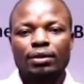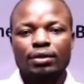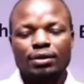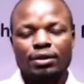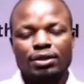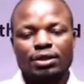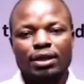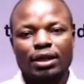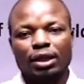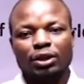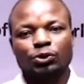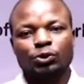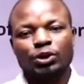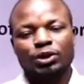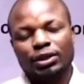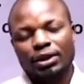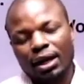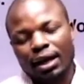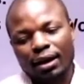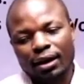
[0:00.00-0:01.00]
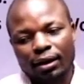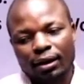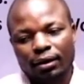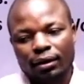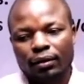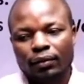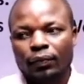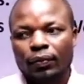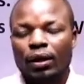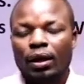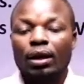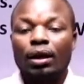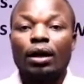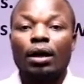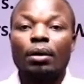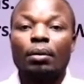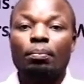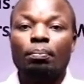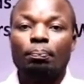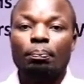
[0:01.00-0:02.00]
These countries are
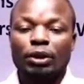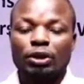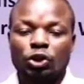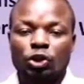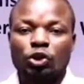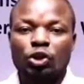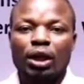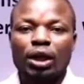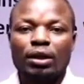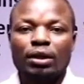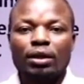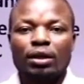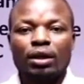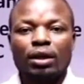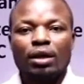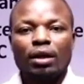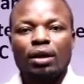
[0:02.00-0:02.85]
particularly